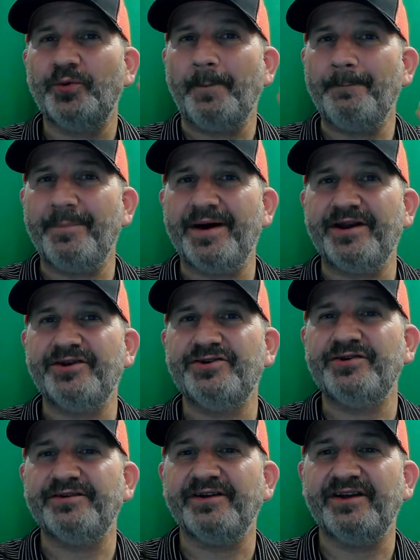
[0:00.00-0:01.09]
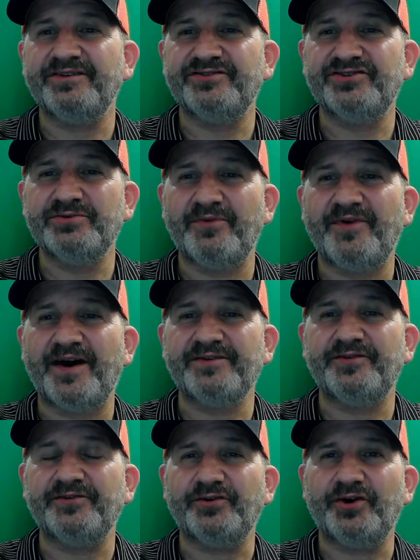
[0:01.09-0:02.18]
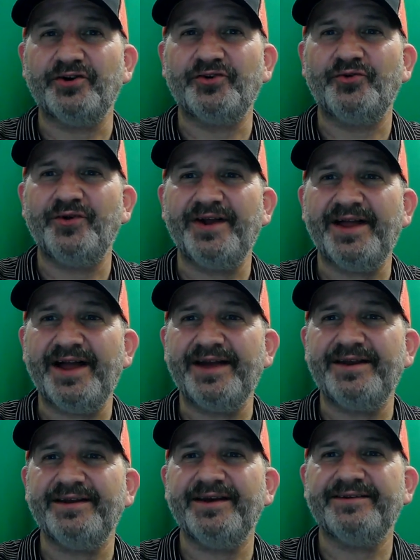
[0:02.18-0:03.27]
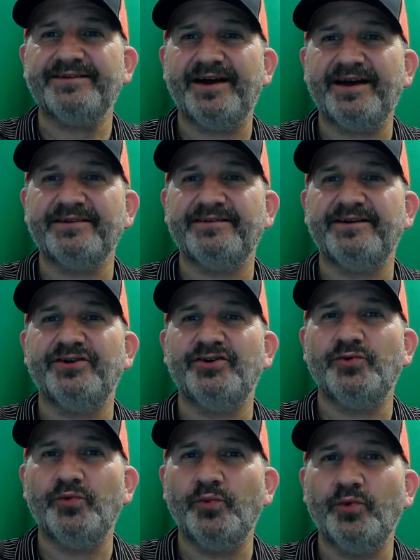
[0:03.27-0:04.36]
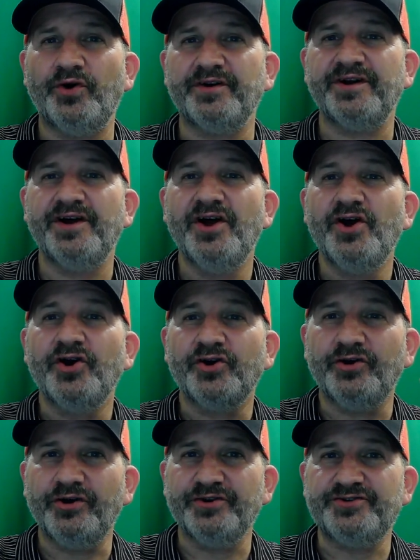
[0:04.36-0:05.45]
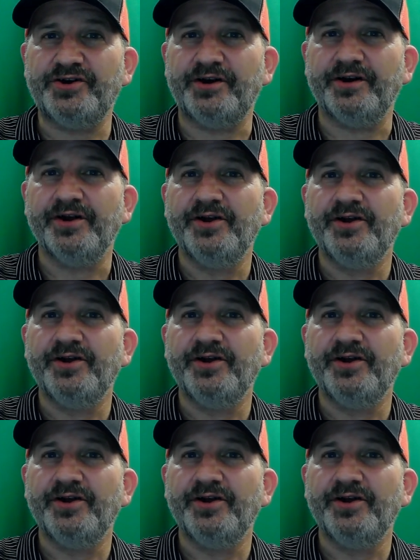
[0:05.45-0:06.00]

managers and supervisors are creating a toxic work culture.